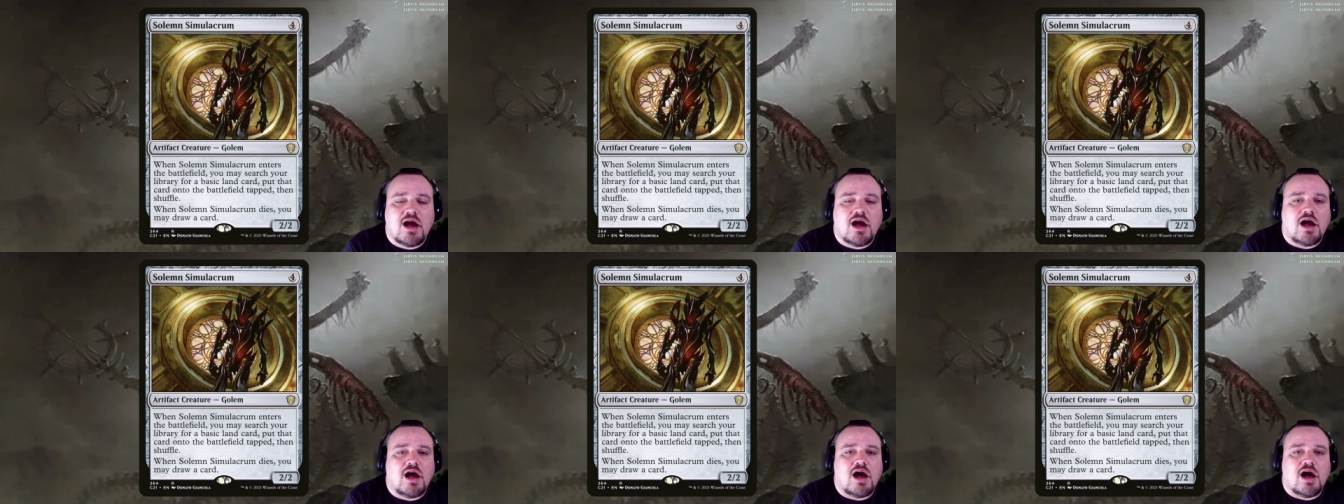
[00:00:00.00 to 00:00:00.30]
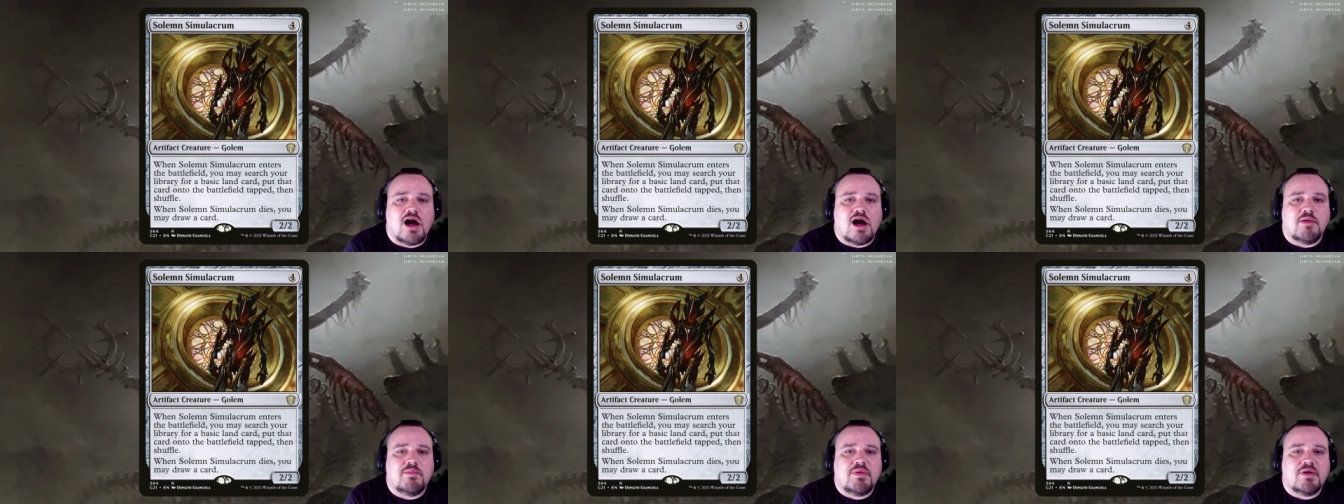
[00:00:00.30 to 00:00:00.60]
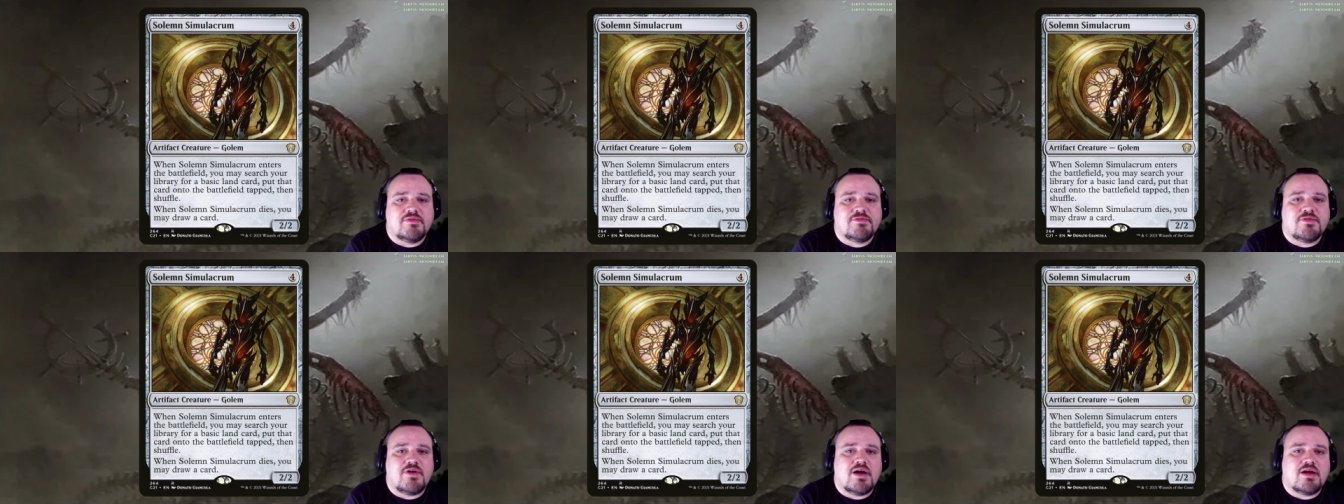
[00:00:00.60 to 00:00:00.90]

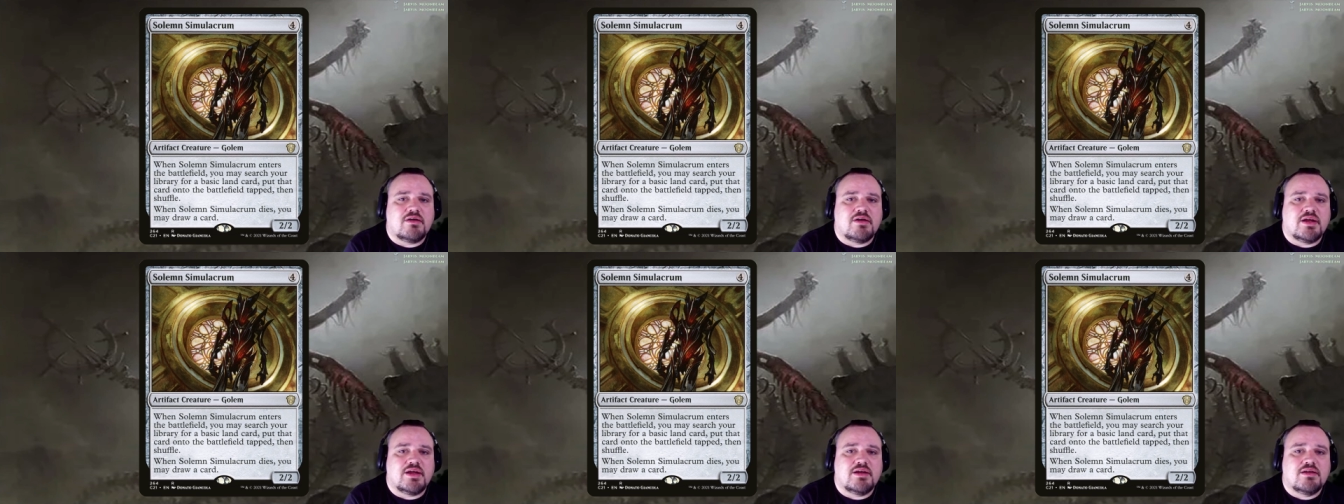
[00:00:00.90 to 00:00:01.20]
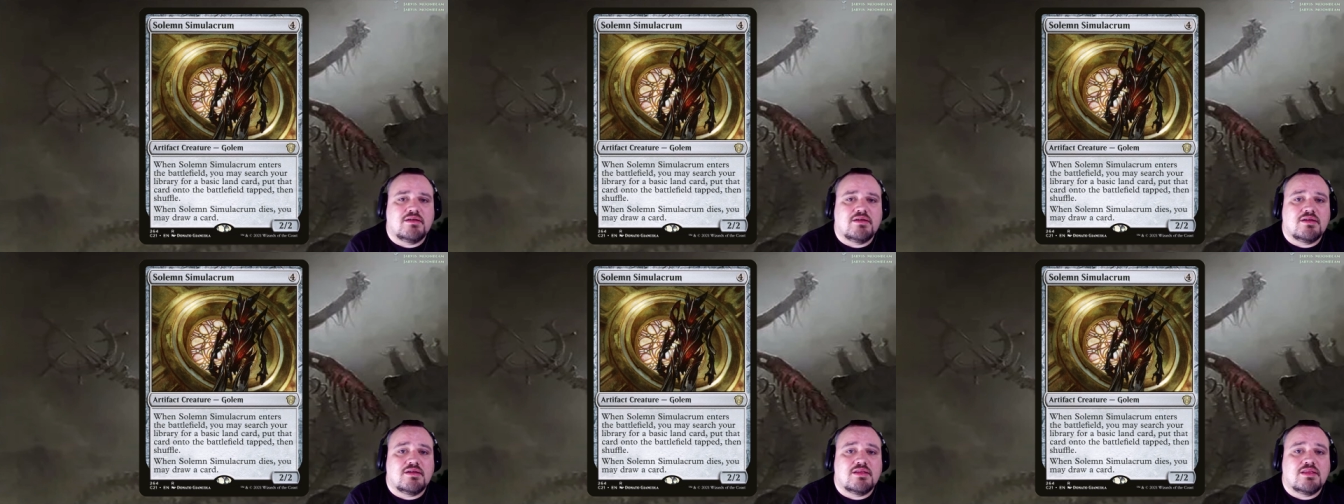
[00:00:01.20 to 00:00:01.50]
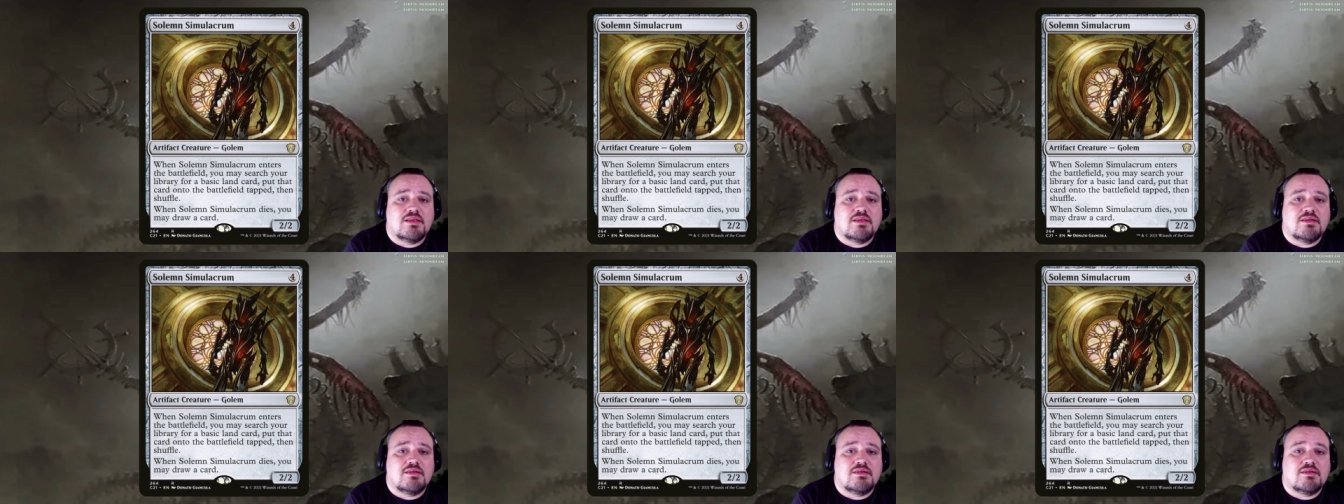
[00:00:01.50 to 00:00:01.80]
But finally,
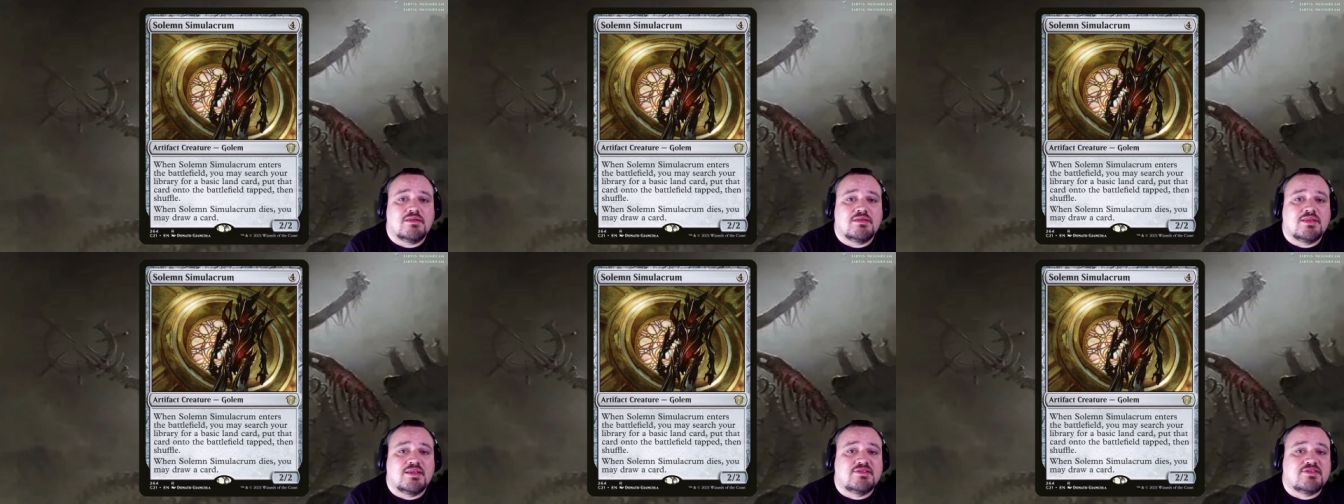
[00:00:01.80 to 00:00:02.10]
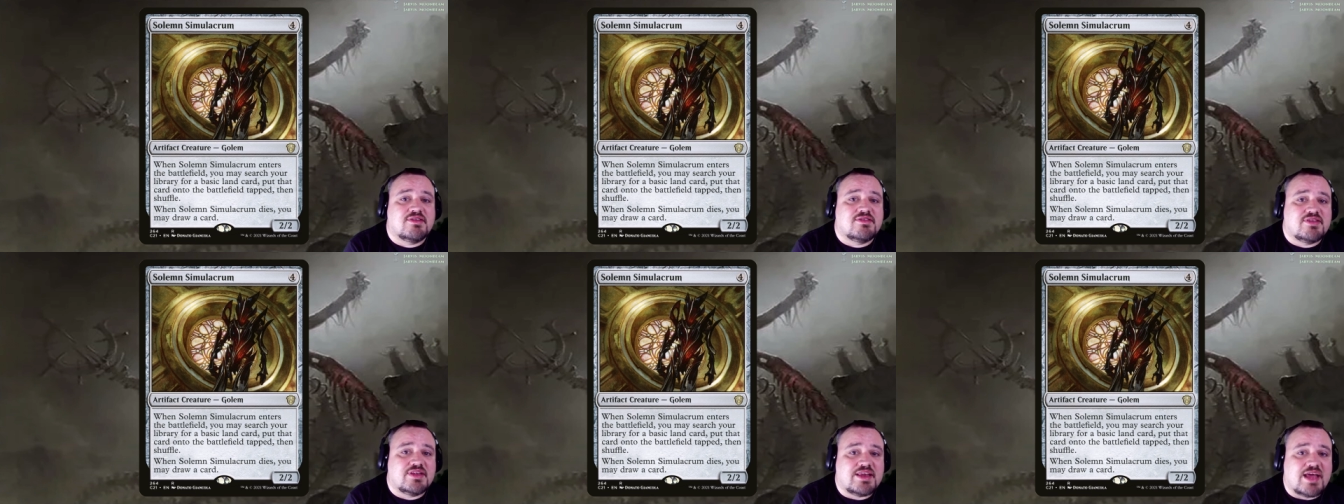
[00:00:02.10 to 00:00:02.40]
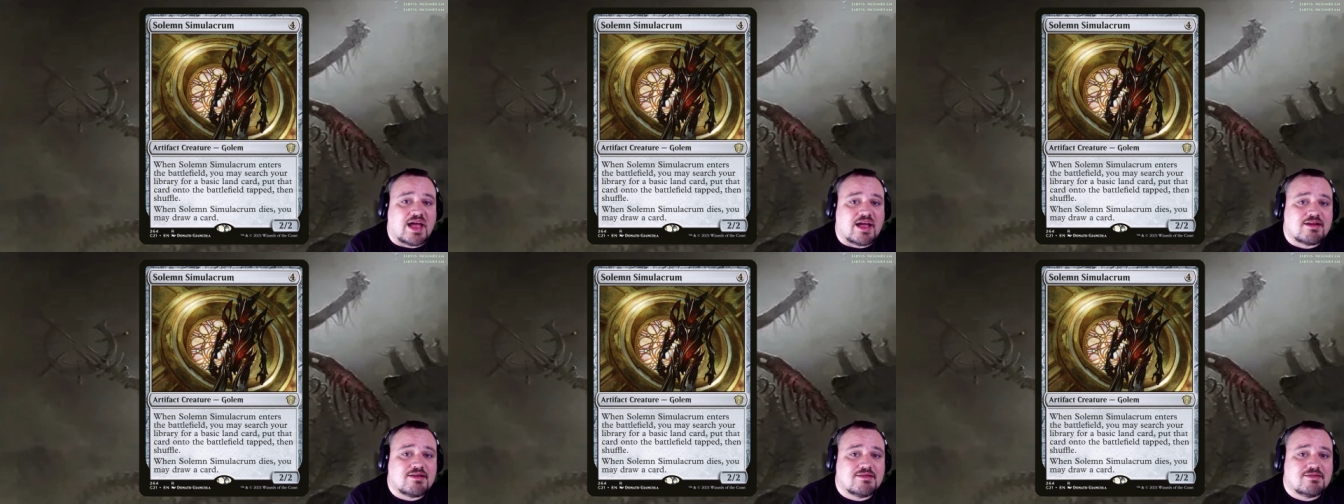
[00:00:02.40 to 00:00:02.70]
this is the
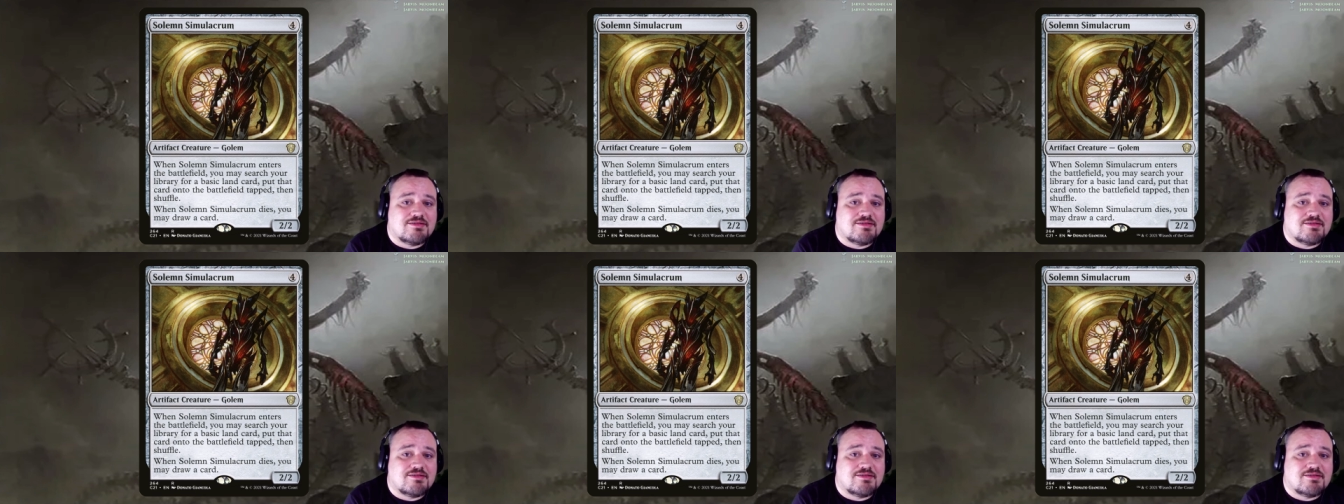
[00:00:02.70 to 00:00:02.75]
deck.